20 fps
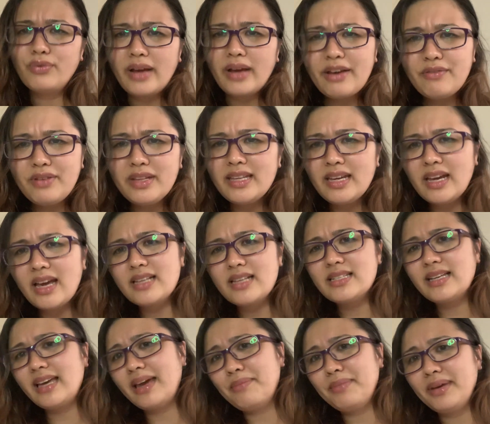everything has
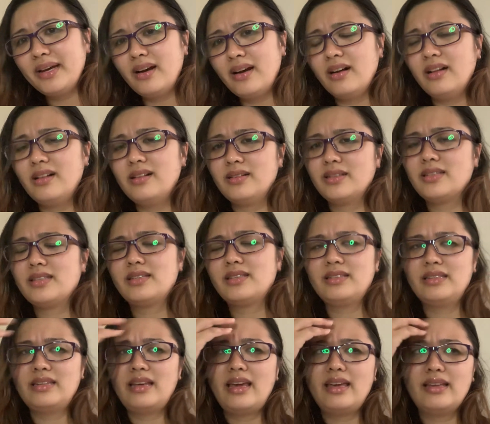
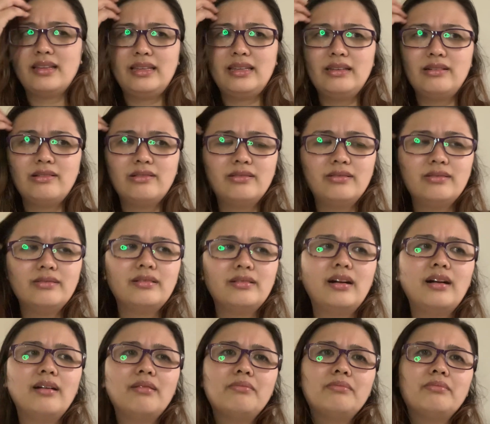chemicals, and, you know,
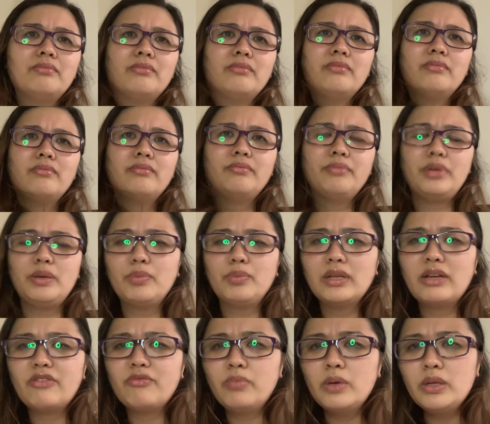people
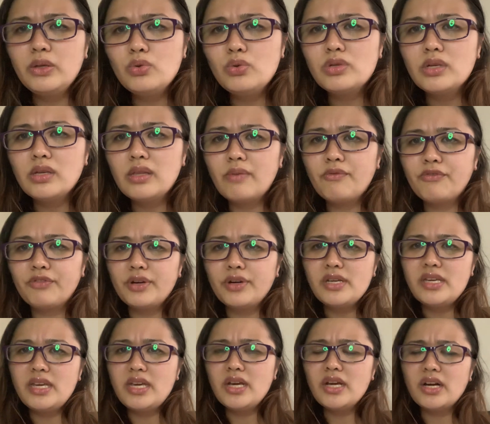have been using them for
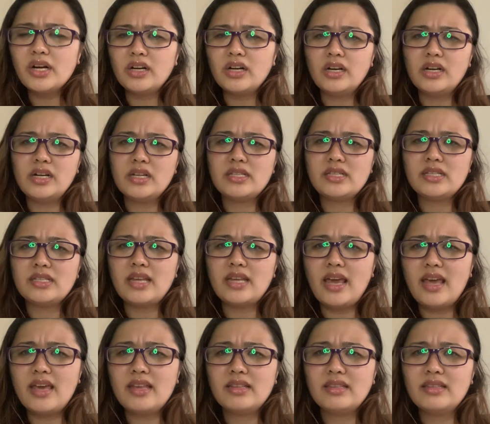years,
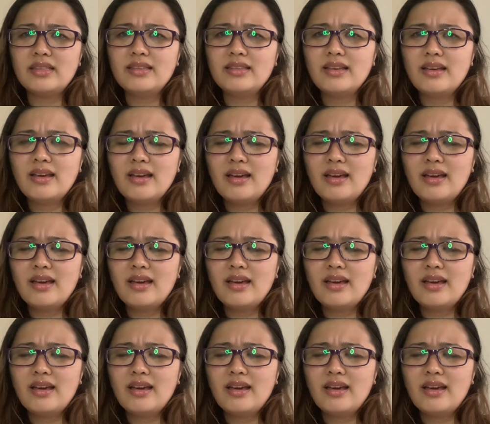and